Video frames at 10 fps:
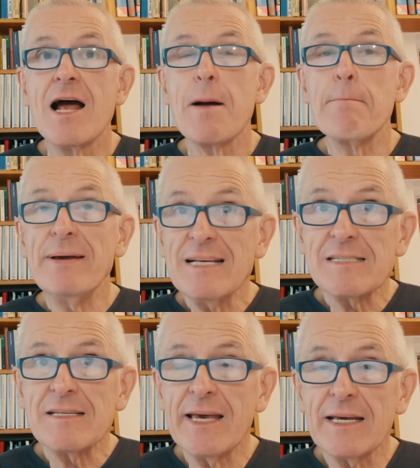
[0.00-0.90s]

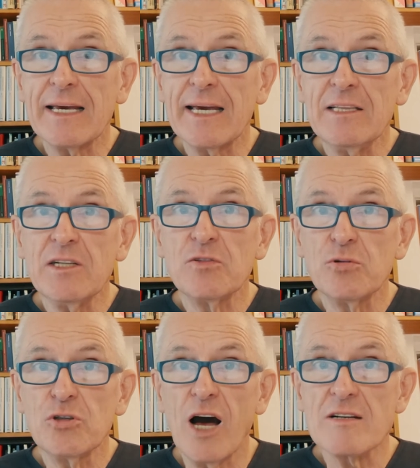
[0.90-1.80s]
mistake in the
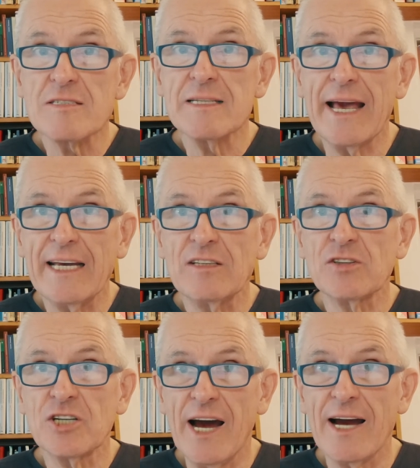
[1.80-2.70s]
2008
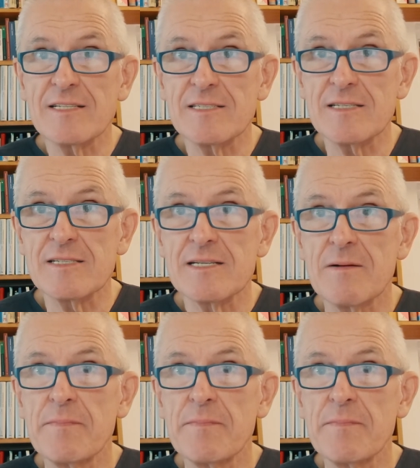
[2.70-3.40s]
crisis,